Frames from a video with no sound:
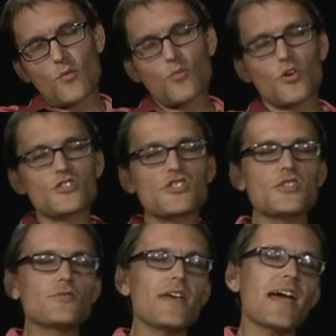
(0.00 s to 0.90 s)
World War
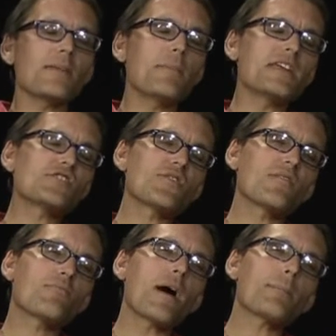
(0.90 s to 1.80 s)
II, they had the Ministry
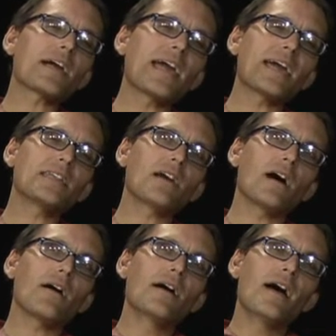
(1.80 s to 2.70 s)
of
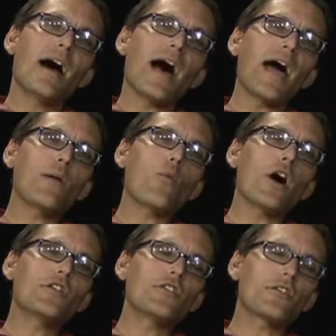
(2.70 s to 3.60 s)
Propaganda. I
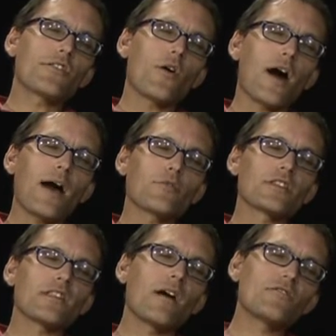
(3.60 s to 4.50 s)
wonder, though I
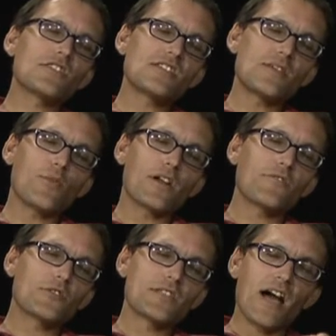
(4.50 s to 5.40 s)
would love to see one
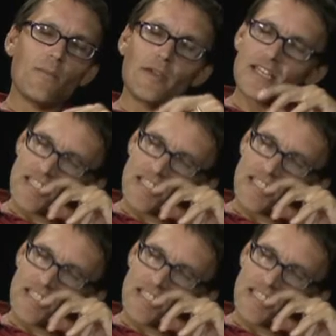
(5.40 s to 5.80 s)
of you tell